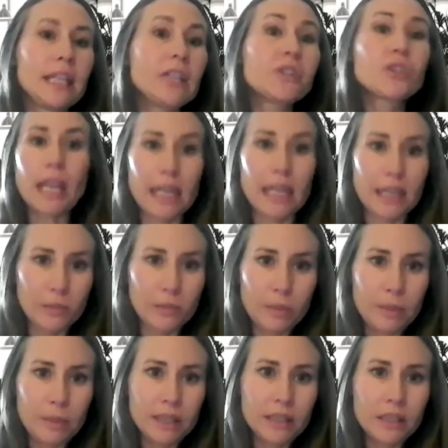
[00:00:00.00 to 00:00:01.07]
each eight
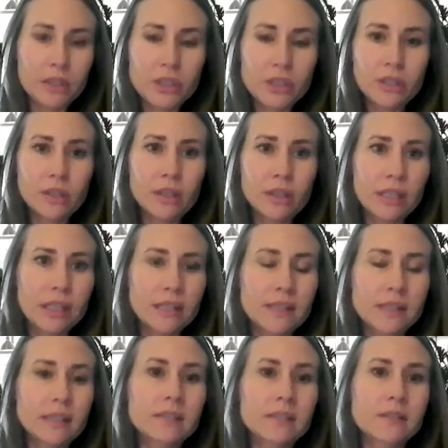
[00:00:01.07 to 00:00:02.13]
we pick each year
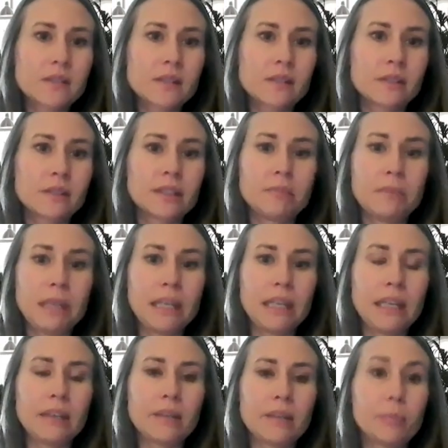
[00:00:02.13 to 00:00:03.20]
isn't necessarily
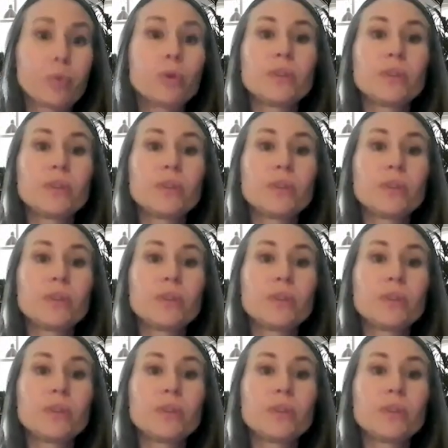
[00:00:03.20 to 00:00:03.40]
meaning